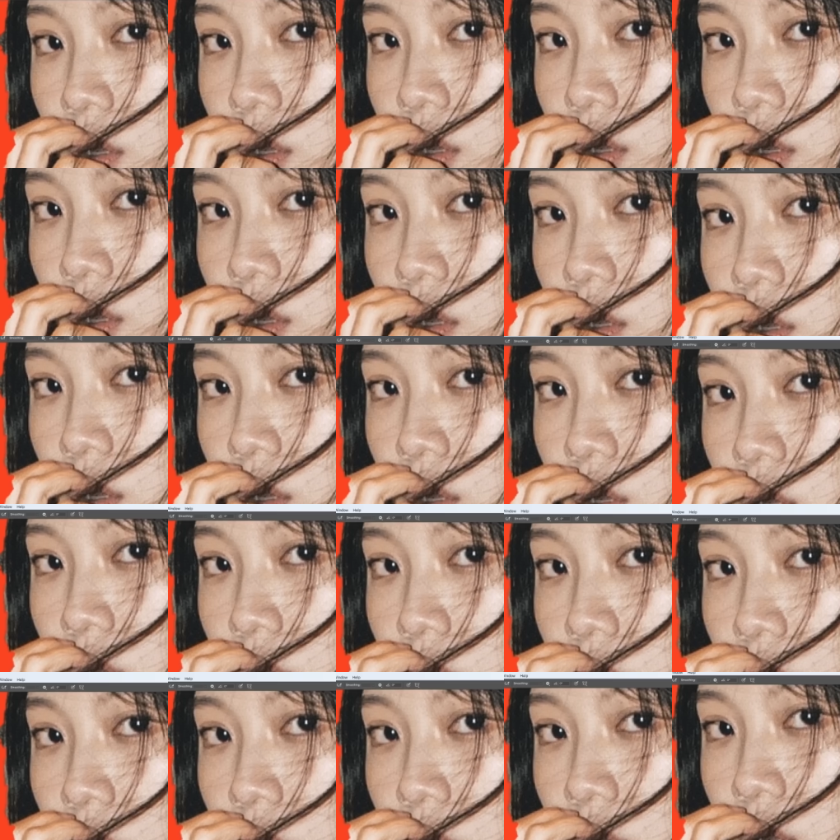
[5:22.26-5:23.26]
go to your layer
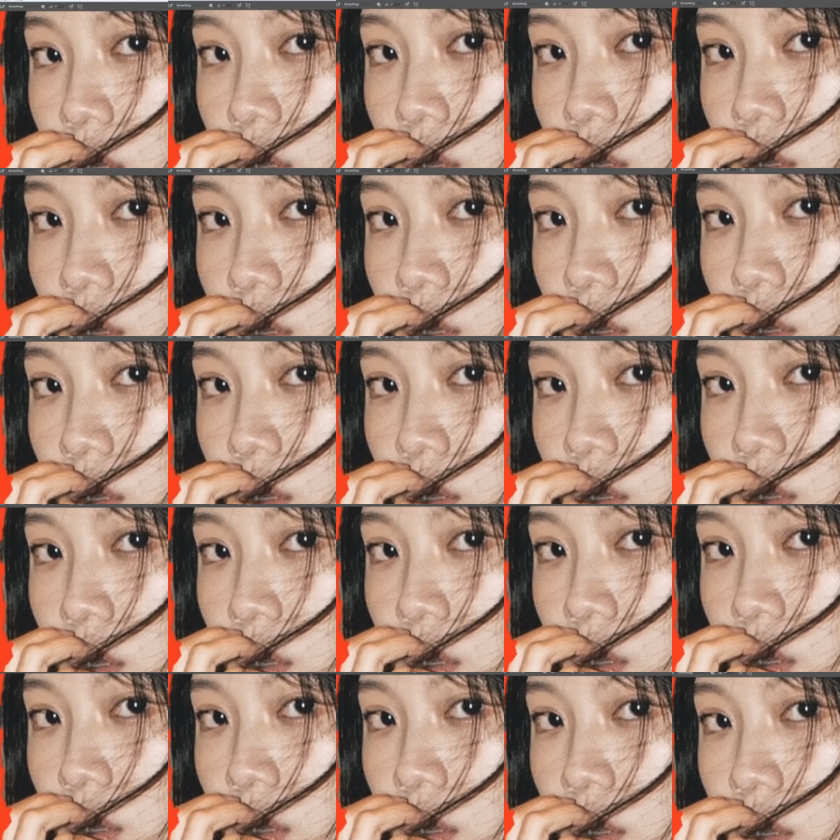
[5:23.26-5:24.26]
mask, you can actually
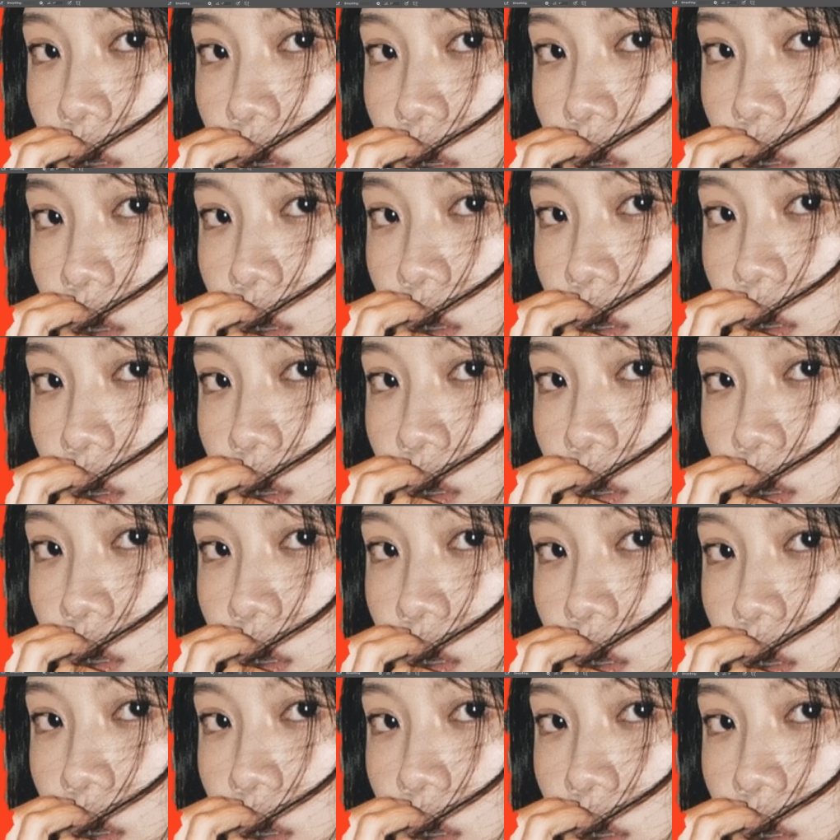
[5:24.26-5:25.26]
go into your properties
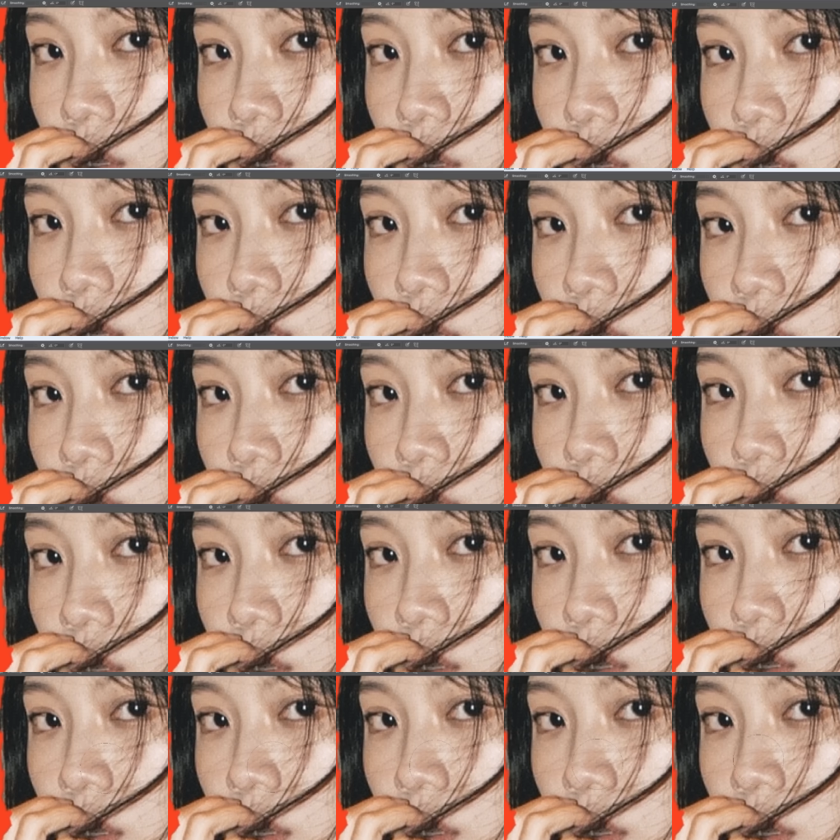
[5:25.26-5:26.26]
of your layer mask. So let's
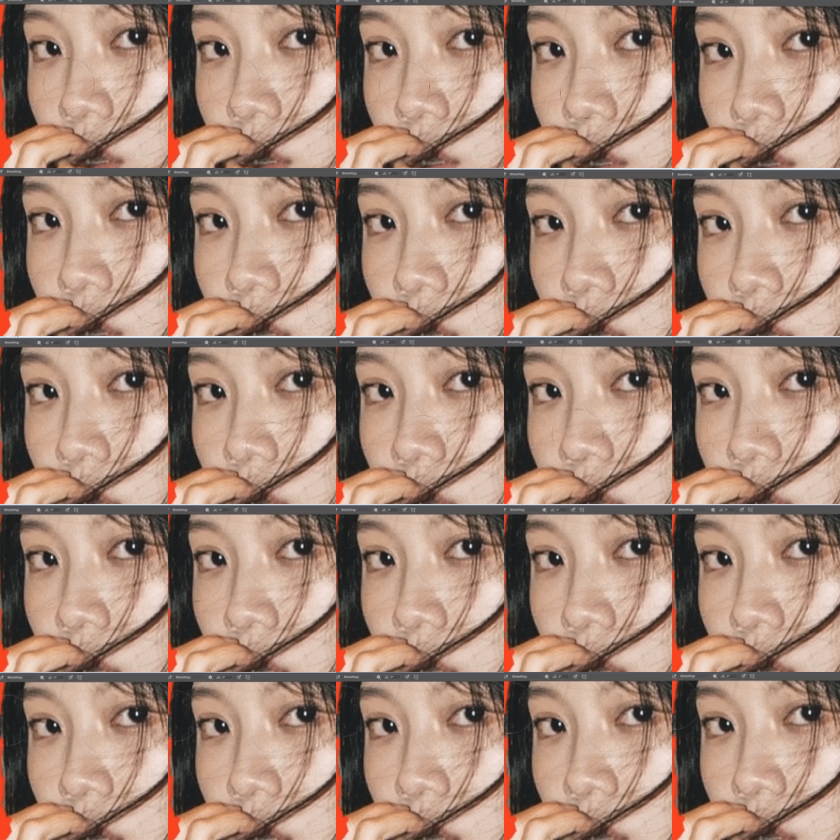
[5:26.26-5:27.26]
click on your layer
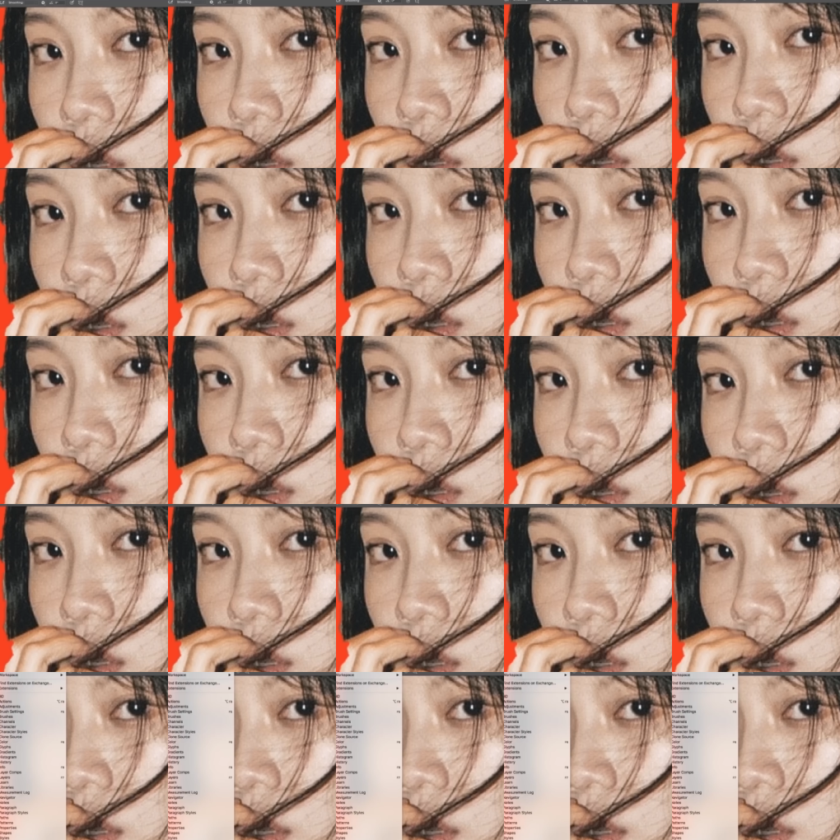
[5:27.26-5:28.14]
mask. We're gonna go to